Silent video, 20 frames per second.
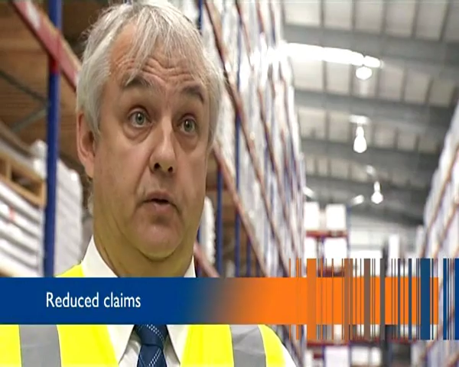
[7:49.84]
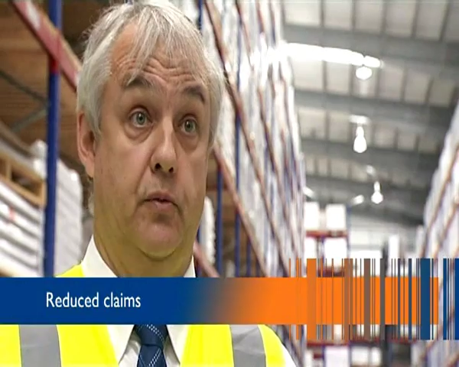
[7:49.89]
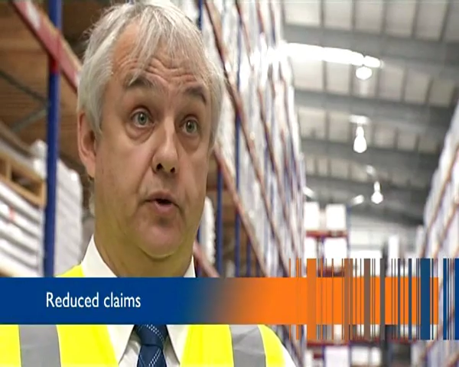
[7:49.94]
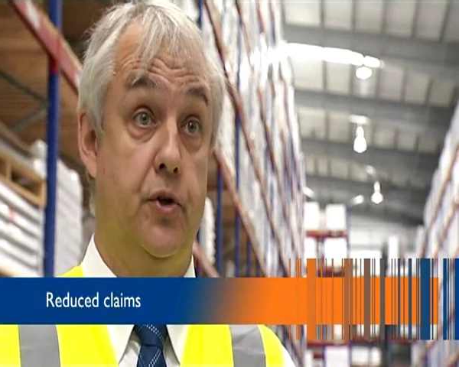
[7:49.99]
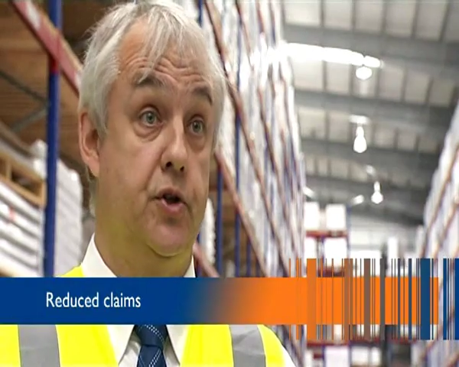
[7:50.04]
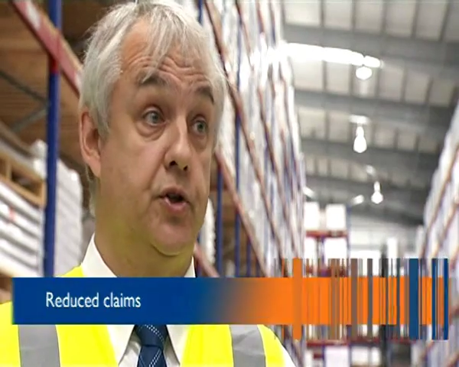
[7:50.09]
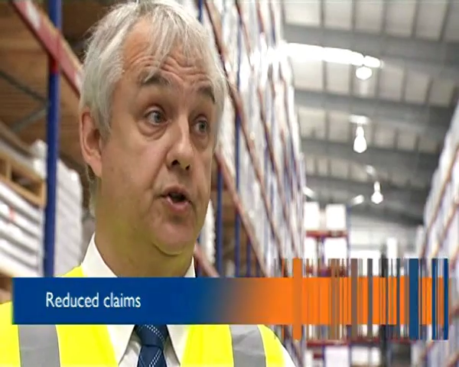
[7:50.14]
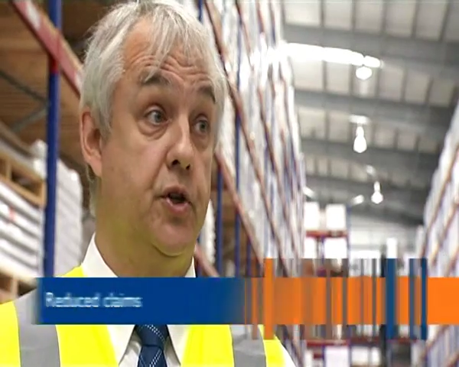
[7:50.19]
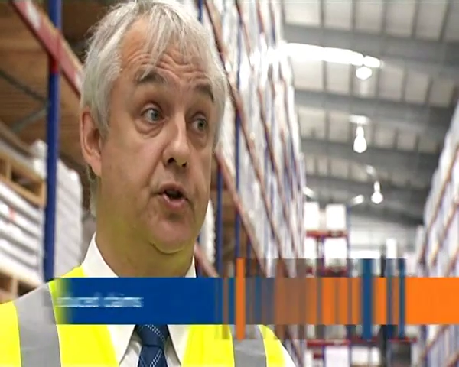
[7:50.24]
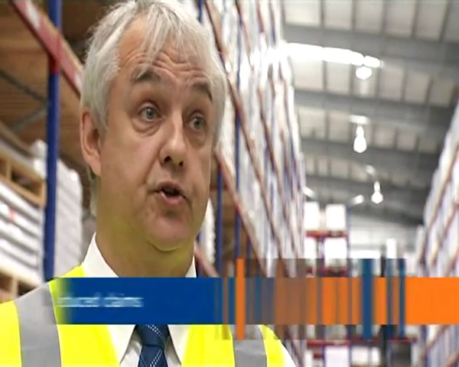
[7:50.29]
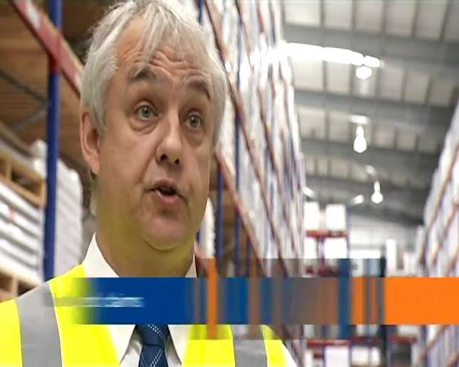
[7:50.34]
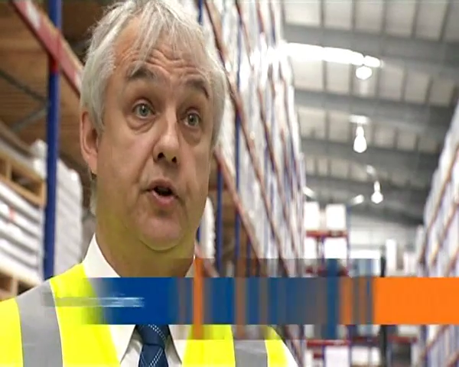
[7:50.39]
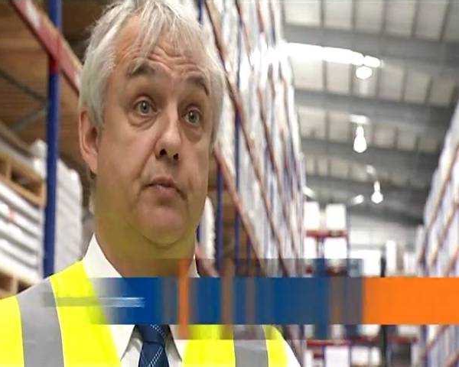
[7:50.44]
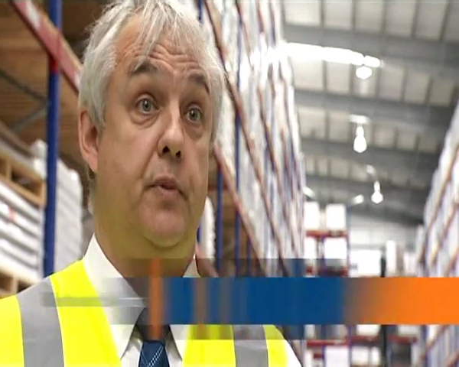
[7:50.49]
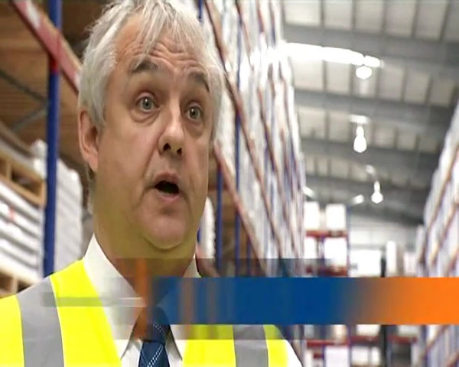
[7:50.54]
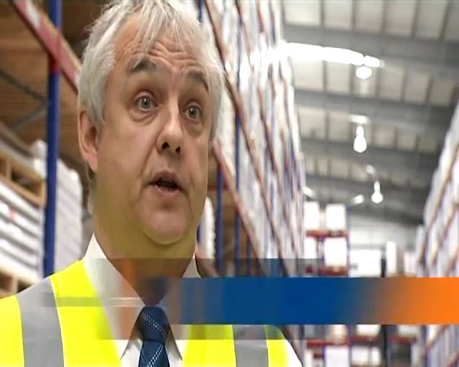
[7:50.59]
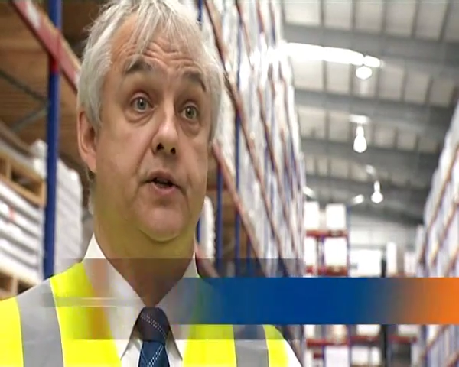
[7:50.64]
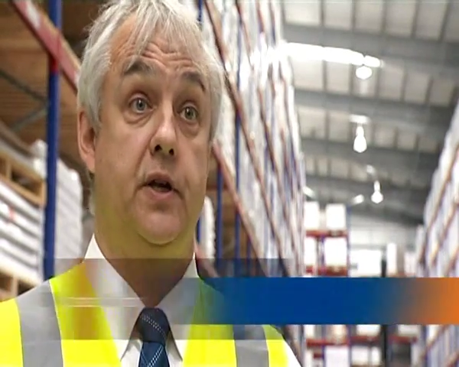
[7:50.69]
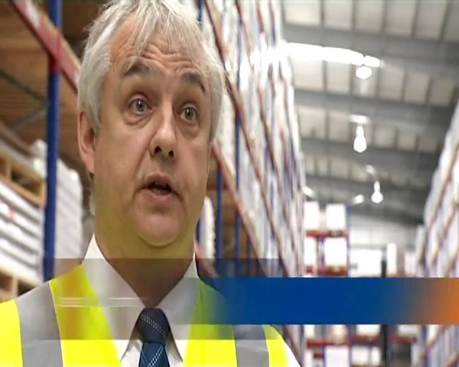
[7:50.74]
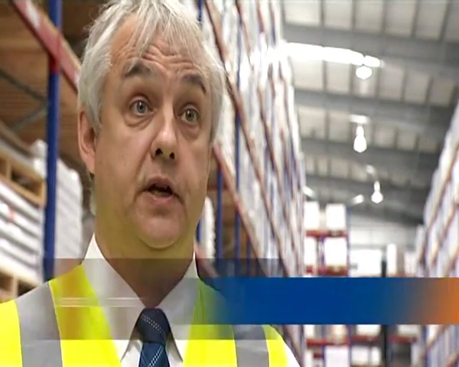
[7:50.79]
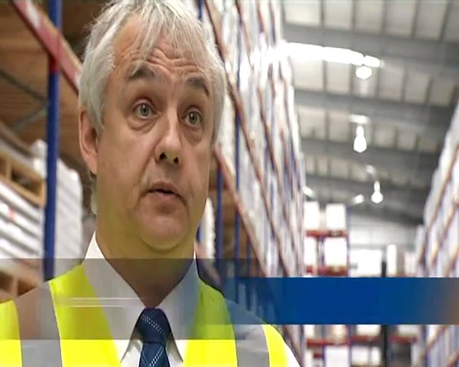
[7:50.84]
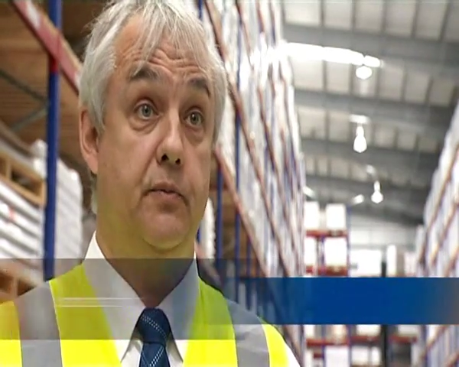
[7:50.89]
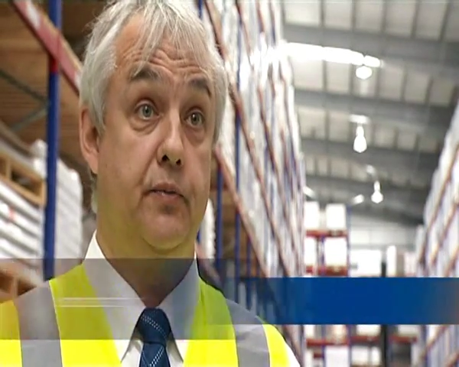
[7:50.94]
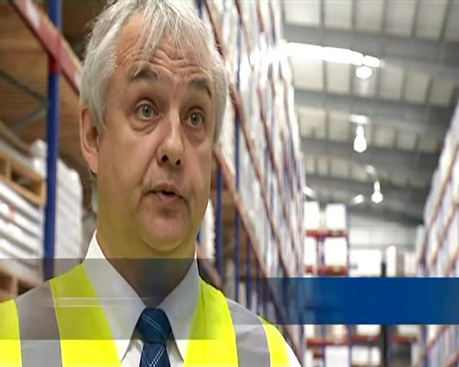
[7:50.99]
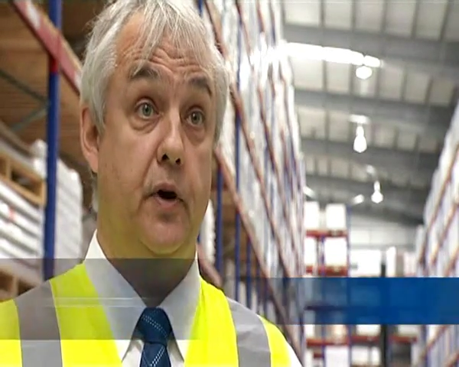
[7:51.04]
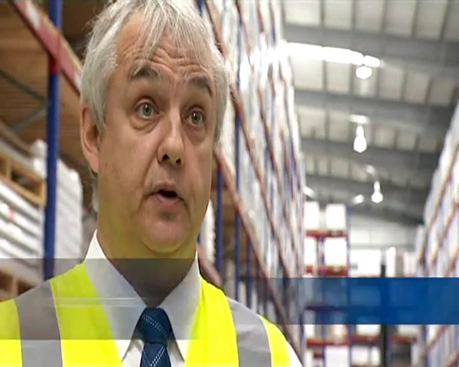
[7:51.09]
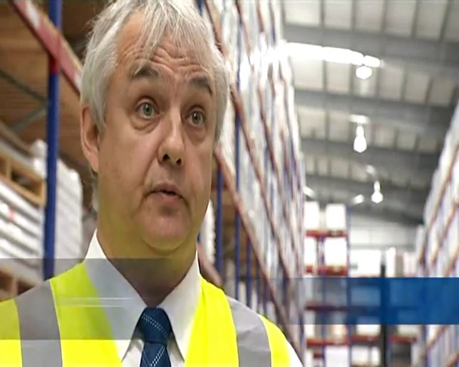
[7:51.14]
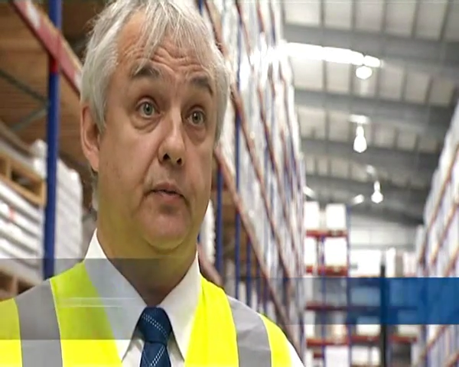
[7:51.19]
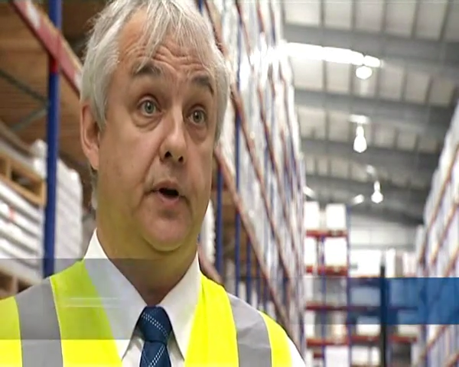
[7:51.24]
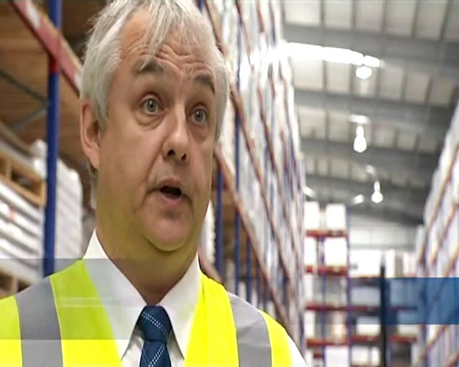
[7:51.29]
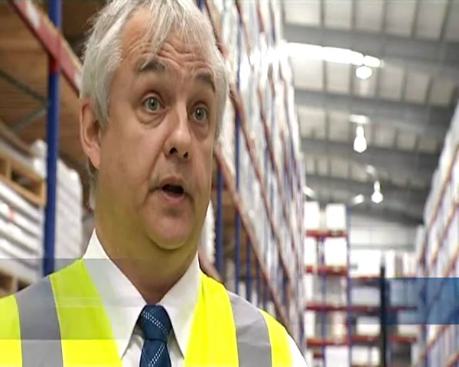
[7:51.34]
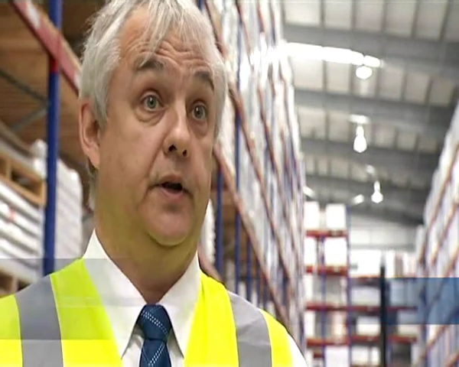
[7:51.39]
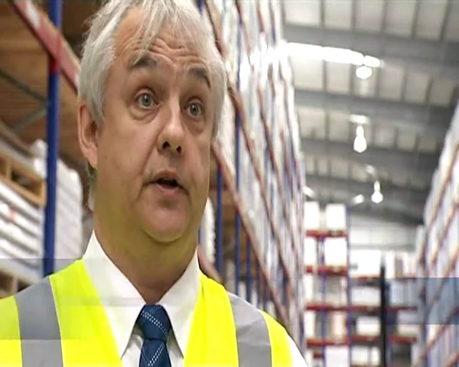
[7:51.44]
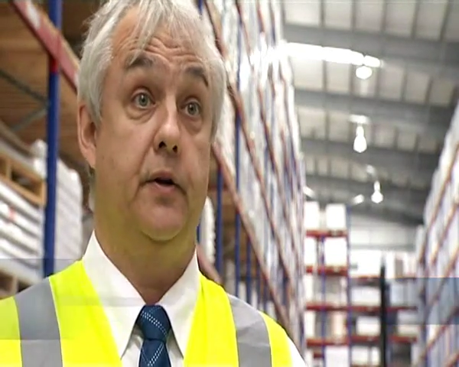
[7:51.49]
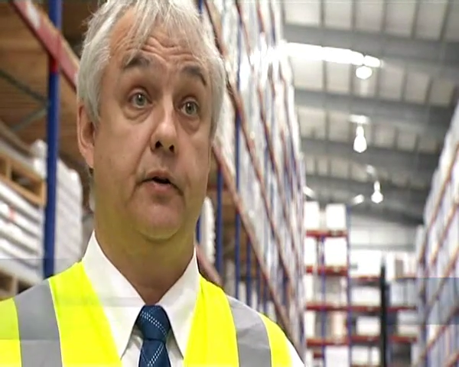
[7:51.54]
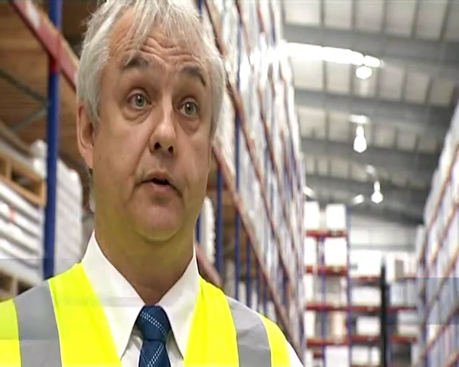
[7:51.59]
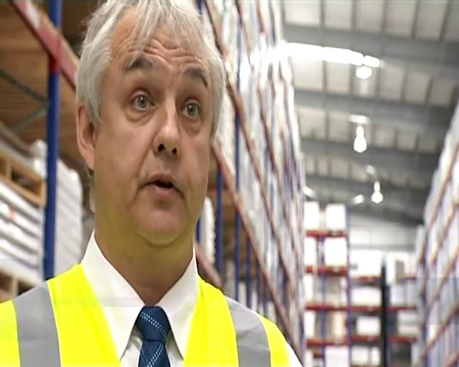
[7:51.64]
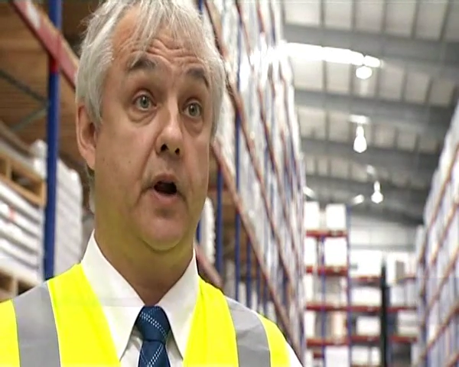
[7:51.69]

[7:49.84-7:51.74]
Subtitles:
which is a dramatic improvement and a